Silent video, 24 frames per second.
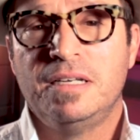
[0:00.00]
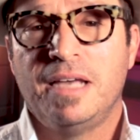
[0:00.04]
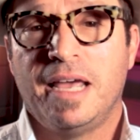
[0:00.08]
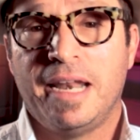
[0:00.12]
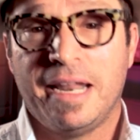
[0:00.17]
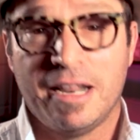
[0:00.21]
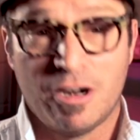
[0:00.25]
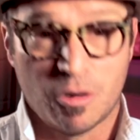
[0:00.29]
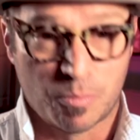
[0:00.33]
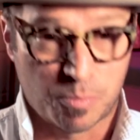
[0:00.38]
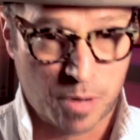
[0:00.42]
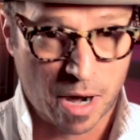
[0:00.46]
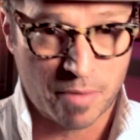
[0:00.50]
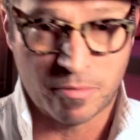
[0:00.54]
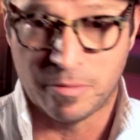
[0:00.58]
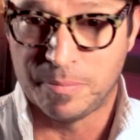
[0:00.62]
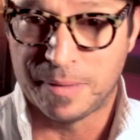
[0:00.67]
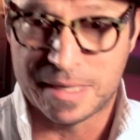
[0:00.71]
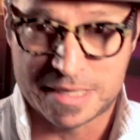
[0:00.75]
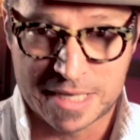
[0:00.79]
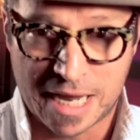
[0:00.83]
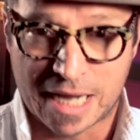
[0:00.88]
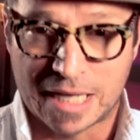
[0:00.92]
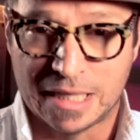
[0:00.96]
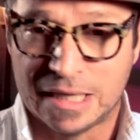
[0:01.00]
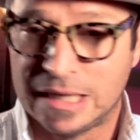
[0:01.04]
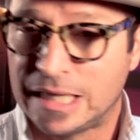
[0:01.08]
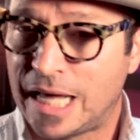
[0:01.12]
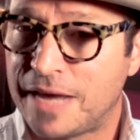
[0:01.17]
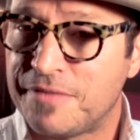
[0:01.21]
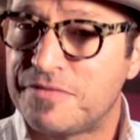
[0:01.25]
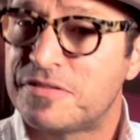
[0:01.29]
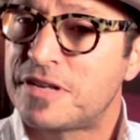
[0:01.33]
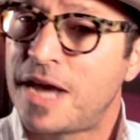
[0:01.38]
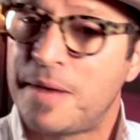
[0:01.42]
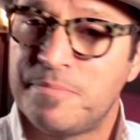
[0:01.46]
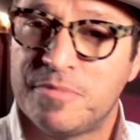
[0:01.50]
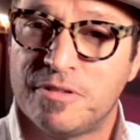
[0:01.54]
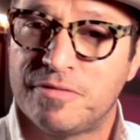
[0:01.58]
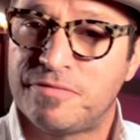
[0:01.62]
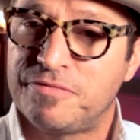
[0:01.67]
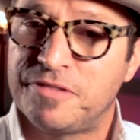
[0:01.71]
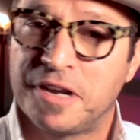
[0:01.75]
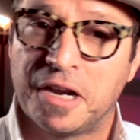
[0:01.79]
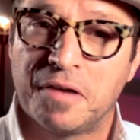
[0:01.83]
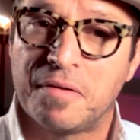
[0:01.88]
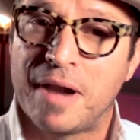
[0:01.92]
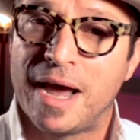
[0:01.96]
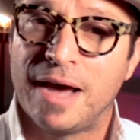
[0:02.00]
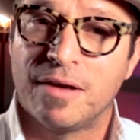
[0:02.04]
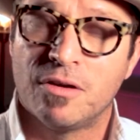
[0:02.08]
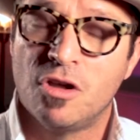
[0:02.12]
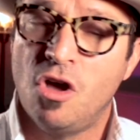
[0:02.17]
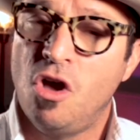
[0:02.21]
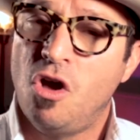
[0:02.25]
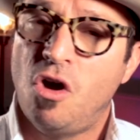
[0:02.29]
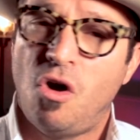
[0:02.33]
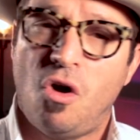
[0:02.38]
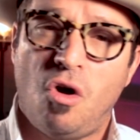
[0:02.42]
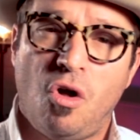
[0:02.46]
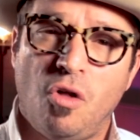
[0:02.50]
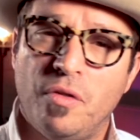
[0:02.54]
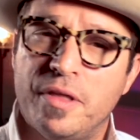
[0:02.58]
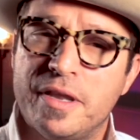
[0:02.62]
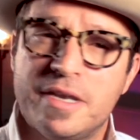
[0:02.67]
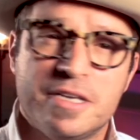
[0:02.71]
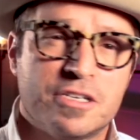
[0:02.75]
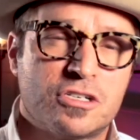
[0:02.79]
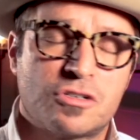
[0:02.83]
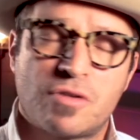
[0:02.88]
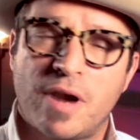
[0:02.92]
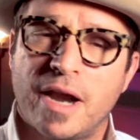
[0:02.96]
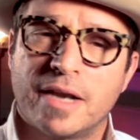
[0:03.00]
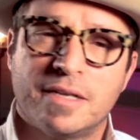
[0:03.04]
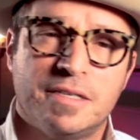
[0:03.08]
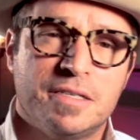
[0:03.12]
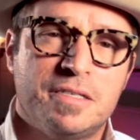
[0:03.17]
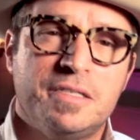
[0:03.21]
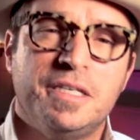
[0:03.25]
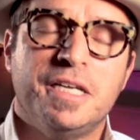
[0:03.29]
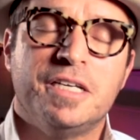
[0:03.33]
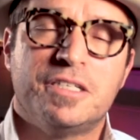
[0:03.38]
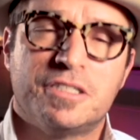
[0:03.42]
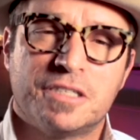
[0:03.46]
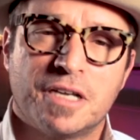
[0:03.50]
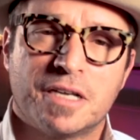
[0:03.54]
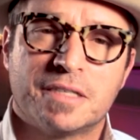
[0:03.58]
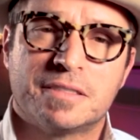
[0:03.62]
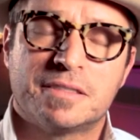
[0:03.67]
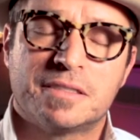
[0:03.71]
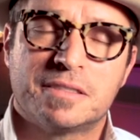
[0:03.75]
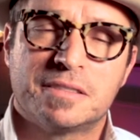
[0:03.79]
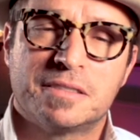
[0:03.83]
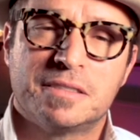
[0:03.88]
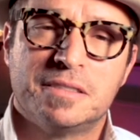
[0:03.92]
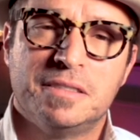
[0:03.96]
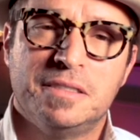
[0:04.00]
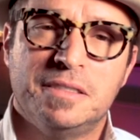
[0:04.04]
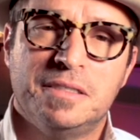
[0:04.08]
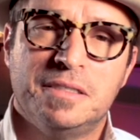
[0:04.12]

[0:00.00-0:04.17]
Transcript: And it'll probably take a lifetime to figure out all that he's trying to teach us.